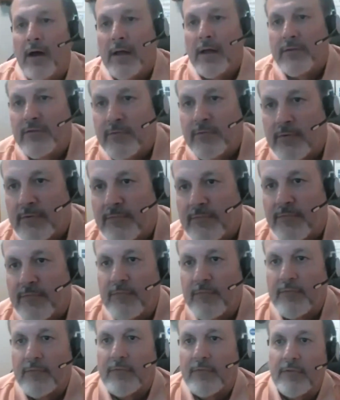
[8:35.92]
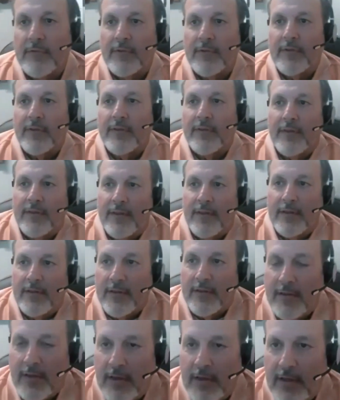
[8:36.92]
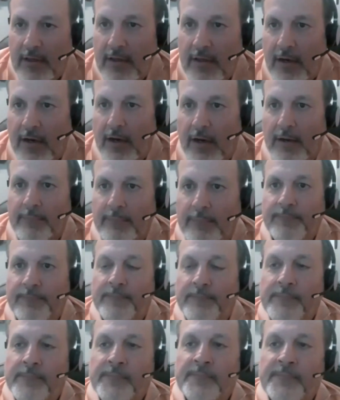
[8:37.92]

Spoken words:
I sort of the